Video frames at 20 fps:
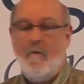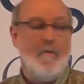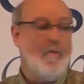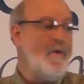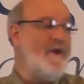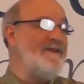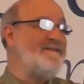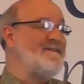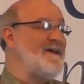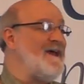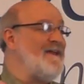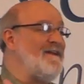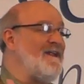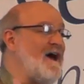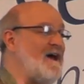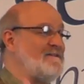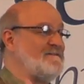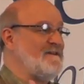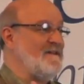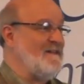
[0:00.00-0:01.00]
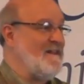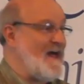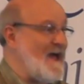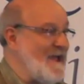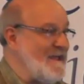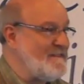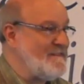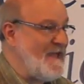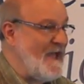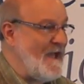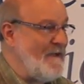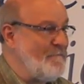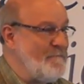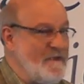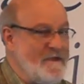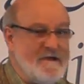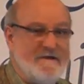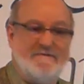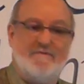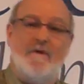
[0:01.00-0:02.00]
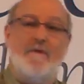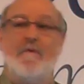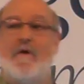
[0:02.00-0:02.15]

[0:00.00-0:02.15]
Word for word: We tend not to like that because we